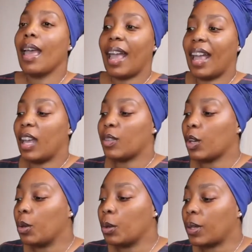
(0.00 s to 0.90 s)
And the
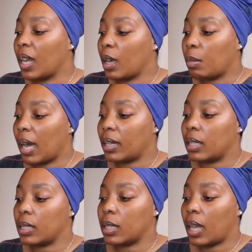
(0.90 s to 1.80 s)
cool thing about
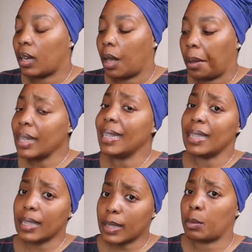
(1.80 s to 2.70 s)
it is that it
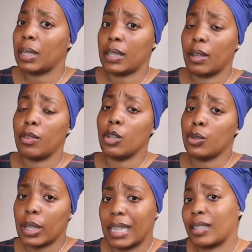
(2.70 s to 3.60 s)
is expensive.
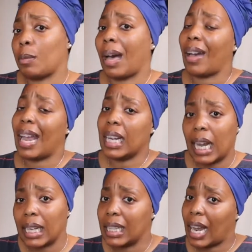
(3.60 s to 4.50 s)
Usually it's about
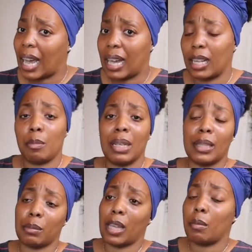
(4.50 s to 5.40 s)
$8.99. It could be
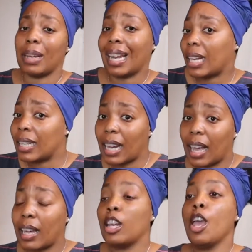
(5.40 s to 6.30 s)
sometimes
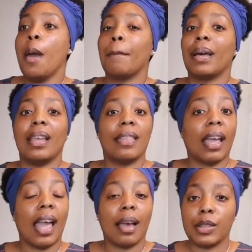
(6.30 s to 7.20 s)
$9.99. But then
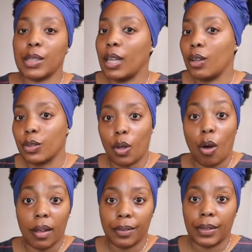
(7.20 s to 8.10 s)
they have sales
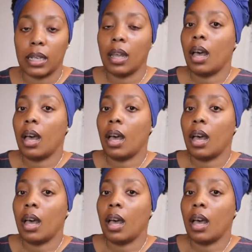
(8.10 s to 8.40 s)
often.